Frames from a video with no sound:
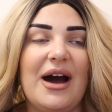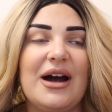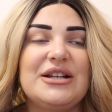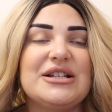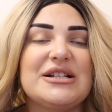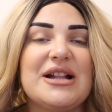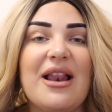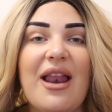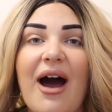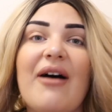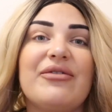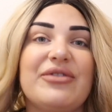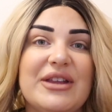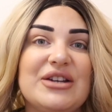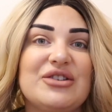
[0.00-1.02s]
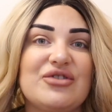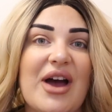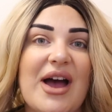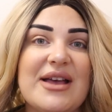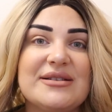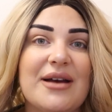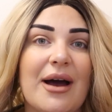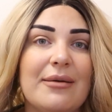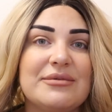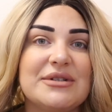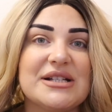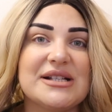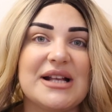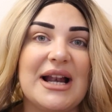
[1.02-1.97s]
I just love this dress. I'm
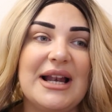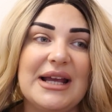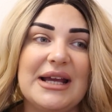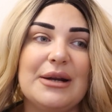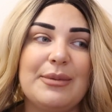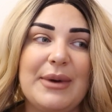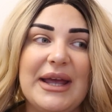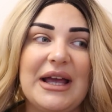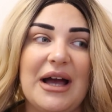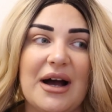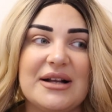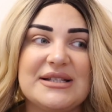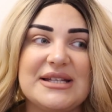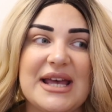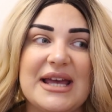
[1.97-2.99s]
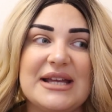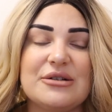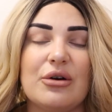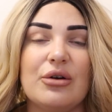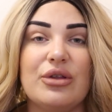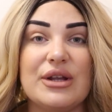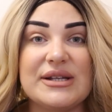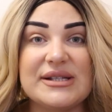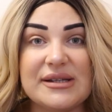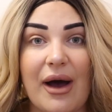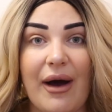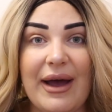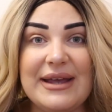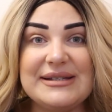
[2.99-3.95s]
just a little bit gutted on the
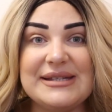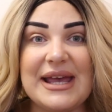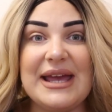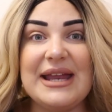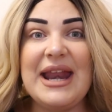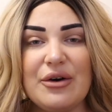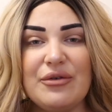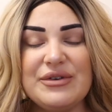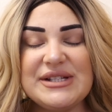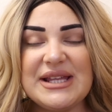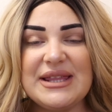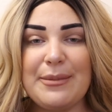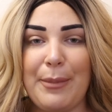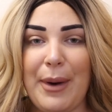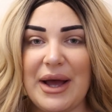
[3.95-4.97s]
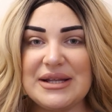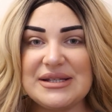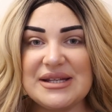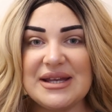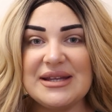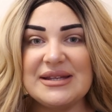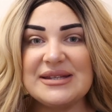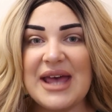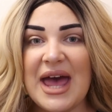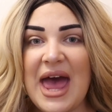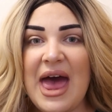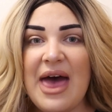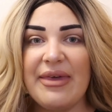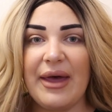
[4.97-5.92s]
sizing. Obviously the buttons,
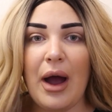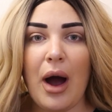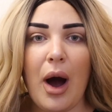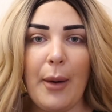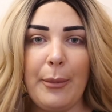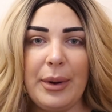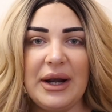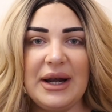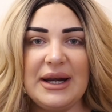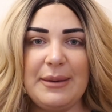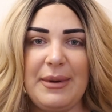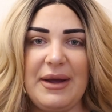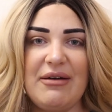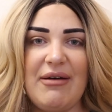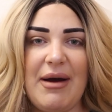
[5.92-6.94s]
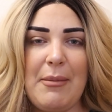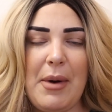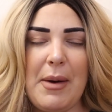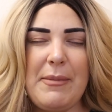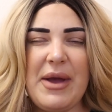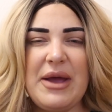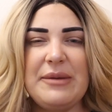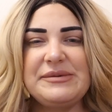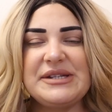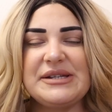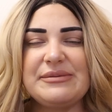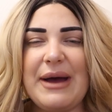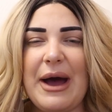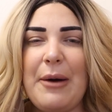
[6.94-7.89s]
they are pulling a bit around my boobs
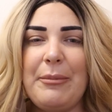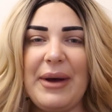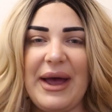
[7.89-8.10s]
as well.